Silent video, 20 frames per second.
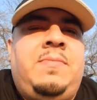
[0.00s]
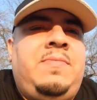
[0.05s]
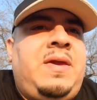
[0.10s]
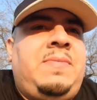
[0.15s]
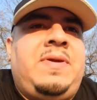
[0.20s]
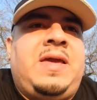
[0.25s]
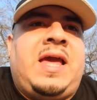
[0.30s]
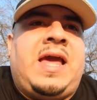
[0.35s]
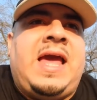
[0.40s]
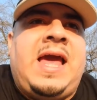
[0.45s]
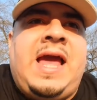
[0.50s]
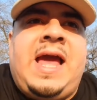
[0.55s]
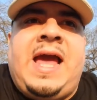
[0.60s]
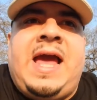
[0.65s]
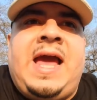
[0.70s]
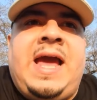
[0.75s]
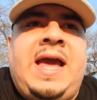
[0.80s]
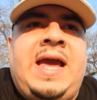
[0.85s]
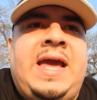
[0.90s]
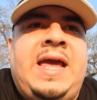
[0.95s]
maybe a
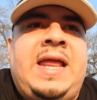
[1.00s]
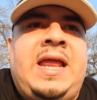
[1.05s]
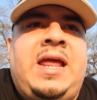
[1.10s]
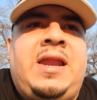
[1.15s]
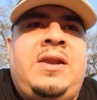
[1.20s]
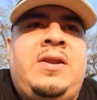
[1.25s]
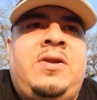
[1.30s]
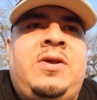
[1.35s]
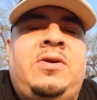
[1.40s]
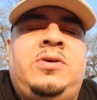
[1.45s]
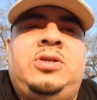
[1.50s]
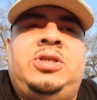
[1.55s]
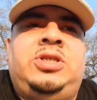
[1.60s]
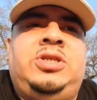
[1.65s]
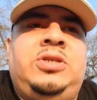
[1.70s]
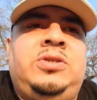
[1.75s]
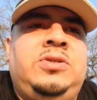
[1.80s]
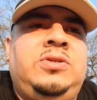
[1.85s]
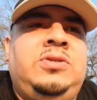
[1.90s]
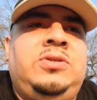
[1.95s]
hat, I don't know,
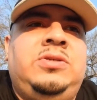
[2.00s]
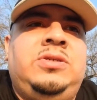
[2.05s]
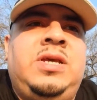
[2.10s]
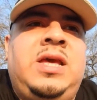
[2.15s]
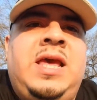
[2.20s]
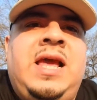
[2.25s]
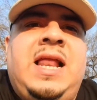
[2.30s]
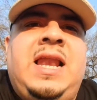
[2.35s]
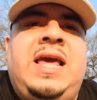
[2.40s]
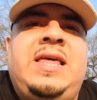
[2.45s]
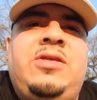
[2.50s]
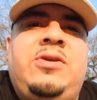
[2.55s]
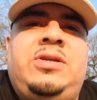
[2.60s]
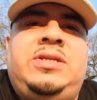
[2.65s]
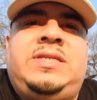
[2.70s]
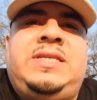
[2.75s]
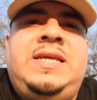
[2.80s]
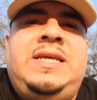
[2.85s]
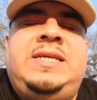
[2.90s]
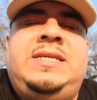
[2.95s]
shoes. Like,
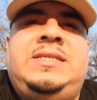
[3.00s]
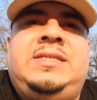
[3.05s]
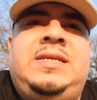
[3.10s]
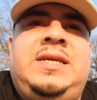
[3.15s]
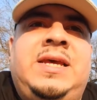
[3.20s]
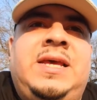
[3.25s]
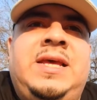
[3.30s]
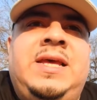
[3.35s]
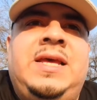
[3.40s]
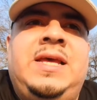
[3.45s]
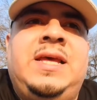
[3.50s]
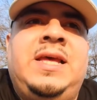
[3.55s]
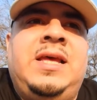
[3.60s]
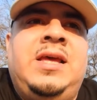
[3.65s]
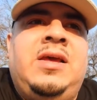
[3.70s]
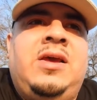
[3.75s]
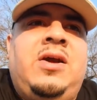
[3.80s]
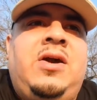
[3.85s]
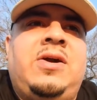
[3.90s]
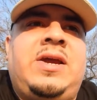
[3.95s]
there's things,
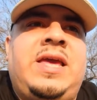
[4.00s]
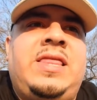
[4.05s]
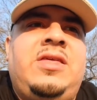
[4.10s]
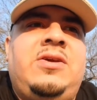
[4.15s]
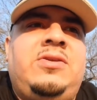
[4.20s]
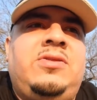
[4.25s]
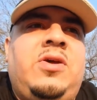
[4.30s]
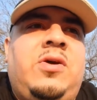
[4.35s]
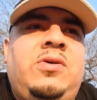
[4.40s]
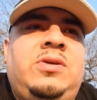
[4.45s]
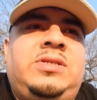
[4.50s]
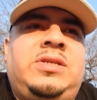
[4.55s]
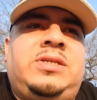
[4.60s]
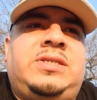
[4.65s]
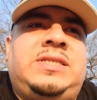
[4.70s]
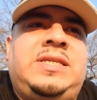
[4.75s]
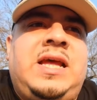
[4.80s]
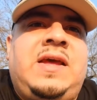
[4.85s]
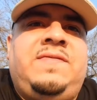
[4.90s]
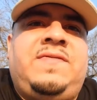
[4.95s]
okay, those are
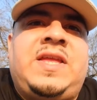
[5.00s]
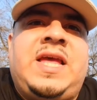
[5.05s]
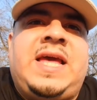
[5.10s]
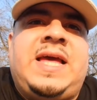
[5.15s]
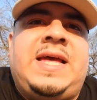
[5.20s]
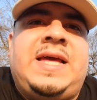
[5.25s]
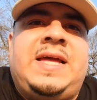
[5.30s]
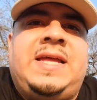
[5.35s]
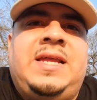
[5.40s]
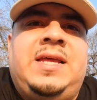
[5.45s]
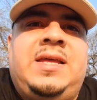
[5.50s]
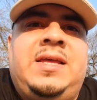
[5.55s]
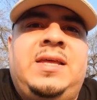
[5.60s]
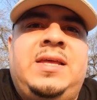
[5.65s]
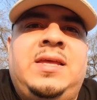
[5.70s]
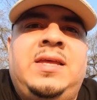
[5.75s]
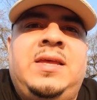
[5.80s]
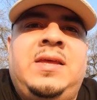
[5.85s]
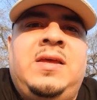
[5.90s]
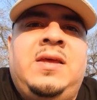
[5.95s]
stuff
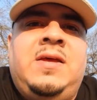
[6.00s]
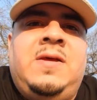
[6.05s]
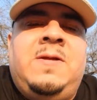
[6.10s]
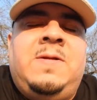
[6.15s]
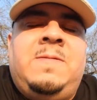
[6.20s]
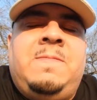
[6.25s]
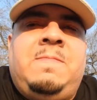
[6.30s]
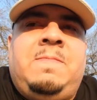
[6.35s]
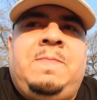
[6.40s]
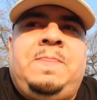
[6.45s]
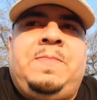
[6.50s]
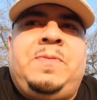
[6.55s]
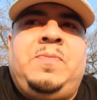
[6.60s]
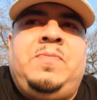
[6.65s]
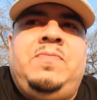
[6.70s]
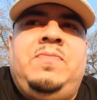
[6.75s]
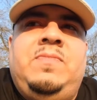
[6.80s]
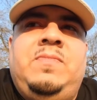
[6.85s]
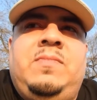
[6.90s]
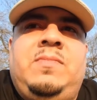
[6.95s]

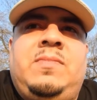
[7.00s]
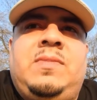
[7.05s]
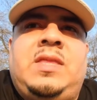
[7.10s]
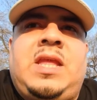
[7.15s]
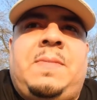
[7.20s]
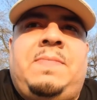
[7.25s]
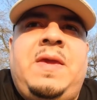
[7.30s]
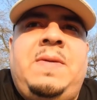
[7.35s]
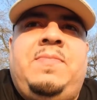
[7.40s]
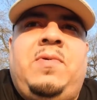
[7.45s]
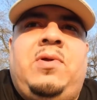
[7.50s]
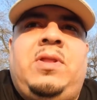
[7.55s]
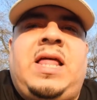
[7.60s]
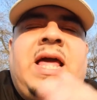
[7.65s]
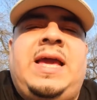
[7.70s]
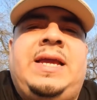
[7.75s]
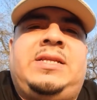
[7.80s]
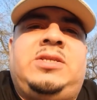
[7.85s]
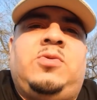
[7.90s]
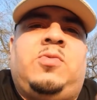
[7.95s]
that people
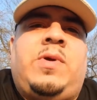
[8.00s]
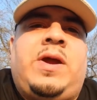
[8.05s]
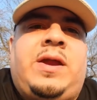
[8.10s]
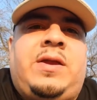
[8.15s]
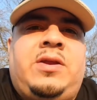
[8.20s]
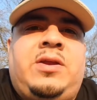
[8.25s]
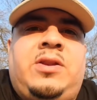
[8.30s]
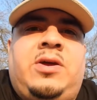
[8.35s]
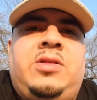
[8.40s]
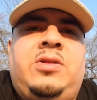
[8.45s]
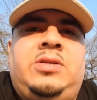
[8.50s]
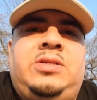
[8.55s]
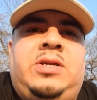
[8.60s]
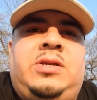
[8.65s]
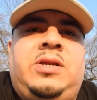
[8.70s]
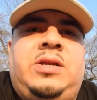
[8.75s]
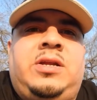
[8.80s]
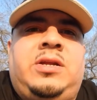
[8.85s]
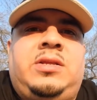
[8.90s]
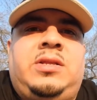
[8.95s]
like to wear, you know, those
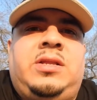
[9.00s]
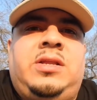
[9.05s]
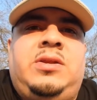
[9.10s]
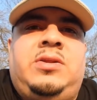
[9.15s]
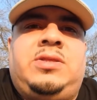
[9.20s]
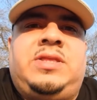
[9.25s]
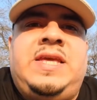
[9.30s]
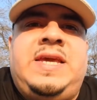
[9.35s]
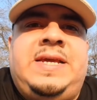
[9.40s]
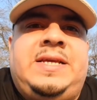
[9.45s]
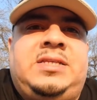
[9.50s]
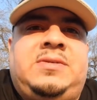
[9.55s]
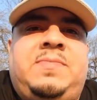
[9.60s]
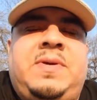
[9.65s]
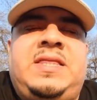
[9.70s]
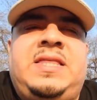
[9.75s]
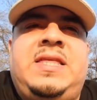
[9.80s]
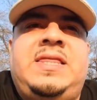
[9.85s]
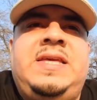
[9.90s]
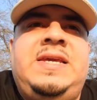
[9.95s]
are little things.
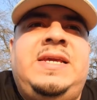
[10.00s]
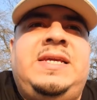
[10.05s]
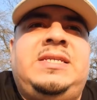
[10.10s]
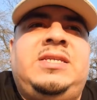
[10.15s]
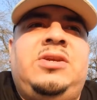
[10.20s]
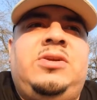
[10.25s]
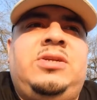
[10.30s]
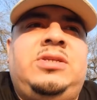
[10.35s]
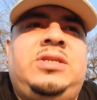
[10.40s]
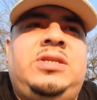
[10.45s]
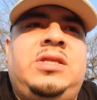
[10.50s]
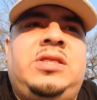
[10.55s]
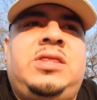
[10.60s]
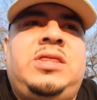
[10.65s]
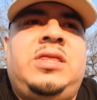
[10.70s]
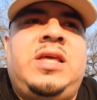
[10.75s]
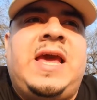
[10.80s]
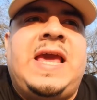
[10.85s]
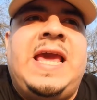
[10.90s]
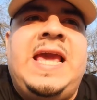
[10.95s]
But the thing is, there's
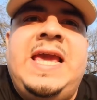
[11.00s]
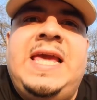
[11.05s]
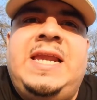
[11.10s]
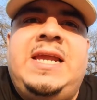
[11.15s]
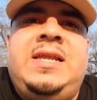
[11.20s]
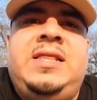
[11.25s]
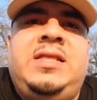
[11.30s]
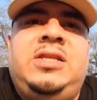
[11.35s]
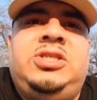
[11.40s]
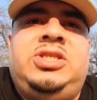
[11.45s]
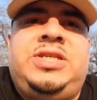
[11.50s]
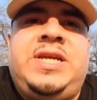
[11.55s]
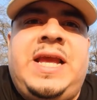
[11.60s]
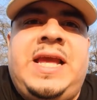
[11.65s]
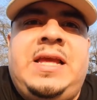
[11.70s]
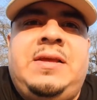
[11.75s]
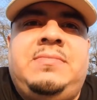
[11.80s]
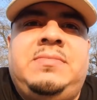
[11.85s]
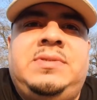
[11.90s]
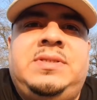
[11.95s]
the hidden
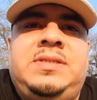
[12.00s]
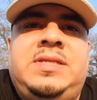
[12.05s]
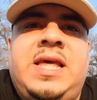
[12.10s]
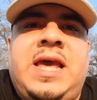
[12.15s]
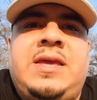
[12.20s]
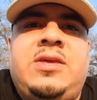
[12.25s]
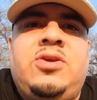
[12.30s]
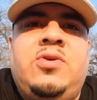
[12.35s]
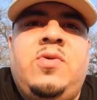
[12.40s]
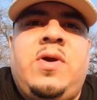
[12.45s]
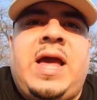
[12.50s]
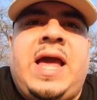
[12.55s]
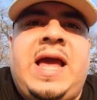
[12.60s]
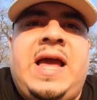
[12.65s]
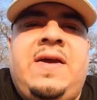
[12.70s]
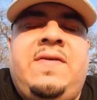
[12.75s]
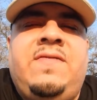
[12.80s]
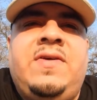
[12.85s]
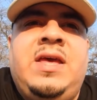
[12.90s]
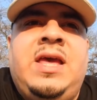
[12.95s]
gems that you
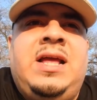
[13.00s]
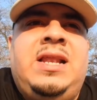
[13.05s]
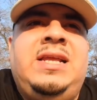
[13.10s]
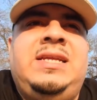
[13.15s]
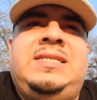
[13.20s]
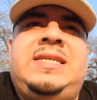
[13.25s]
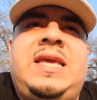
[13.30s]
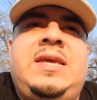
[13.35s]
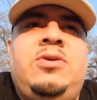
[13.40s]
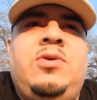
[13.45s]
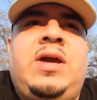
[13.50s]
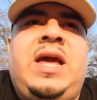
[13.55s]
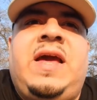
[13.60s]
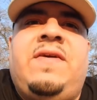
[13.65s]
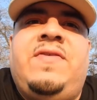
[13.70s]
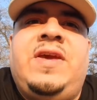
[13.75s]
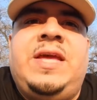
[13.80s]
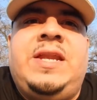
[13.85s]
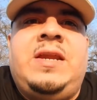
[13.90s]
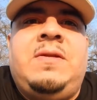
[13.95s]
have. Let's say you
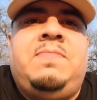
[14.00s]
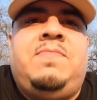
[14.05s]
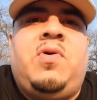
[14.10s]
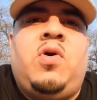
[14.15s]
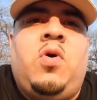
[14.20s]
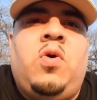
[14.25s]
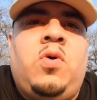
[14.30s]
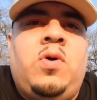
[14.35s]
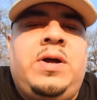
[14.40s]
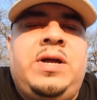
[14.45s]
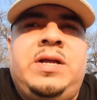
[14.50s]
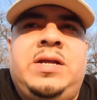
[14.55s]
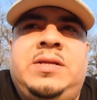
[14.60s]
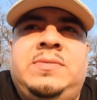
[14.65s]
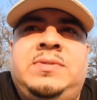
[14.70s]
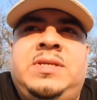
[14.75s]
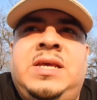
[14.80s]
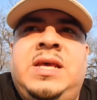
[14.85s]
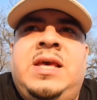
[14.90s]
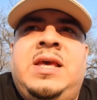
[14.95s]
have hidden
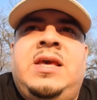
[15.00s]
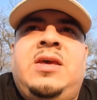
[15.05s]
poems,